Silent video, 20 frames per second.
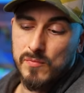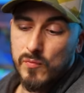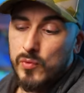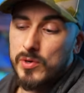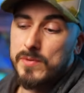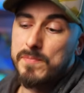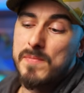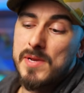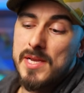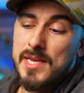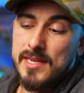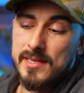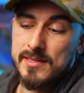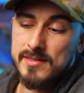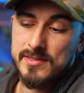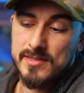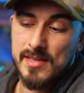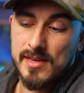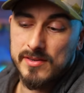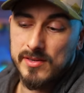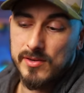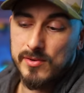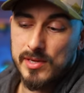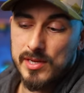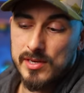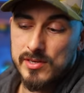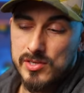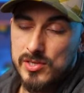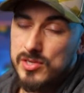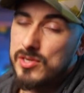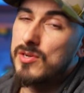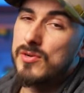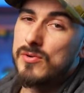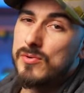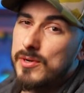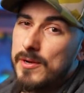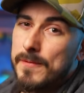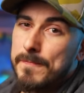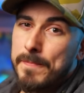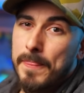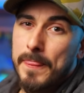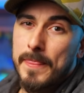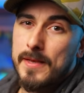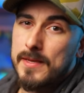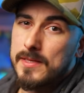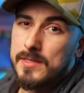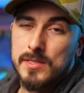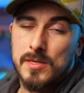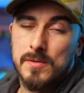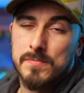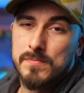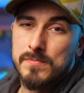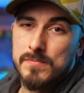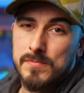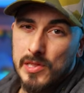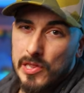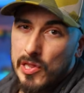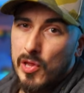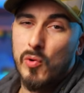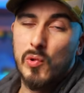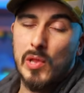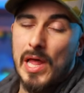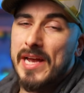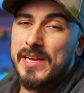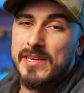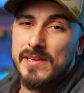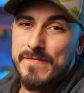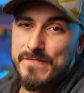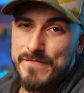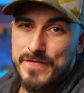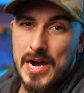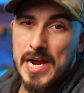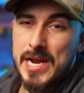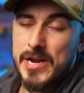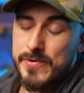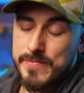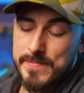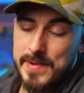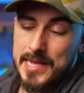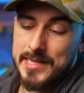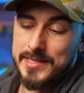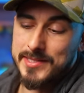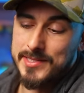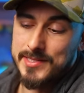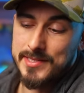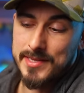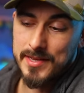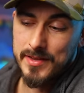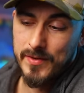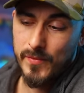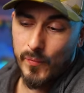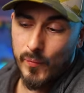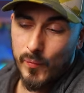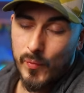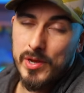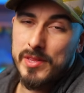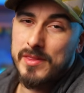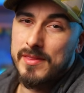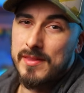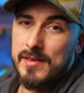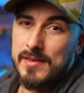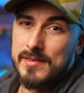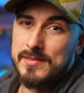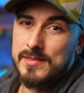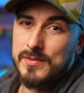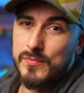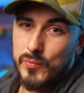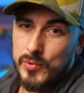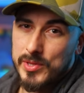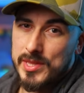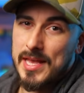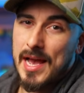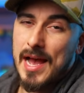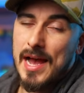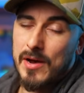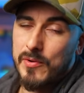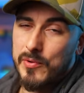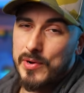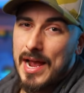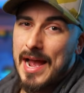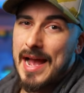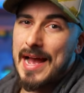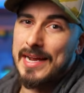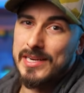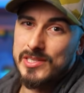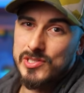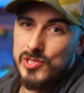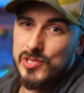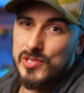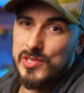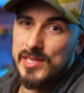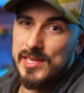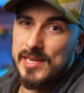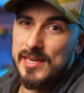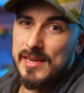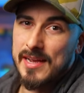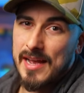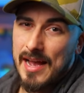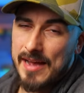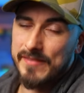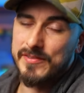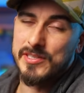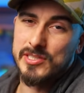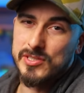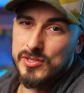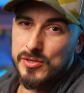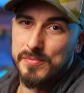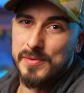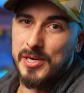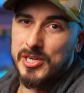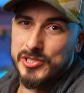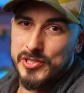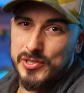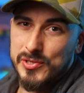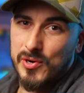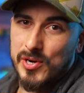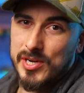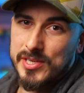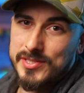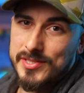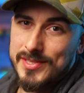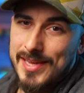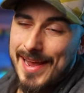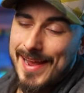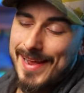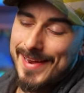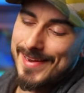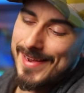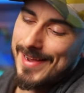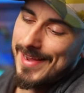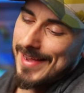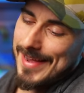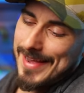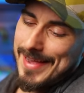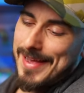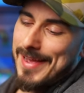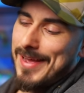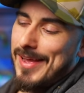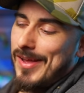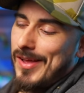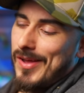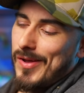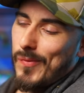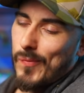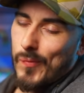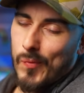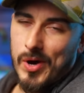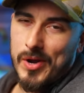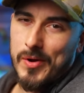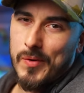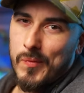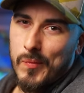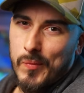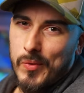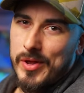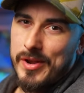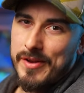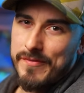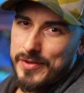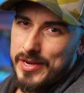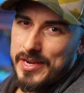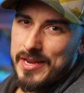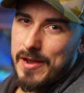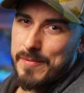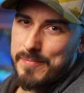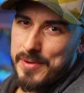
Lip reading: which means that you can shoot in some low light environments with this without actually having too much noise. And what would a video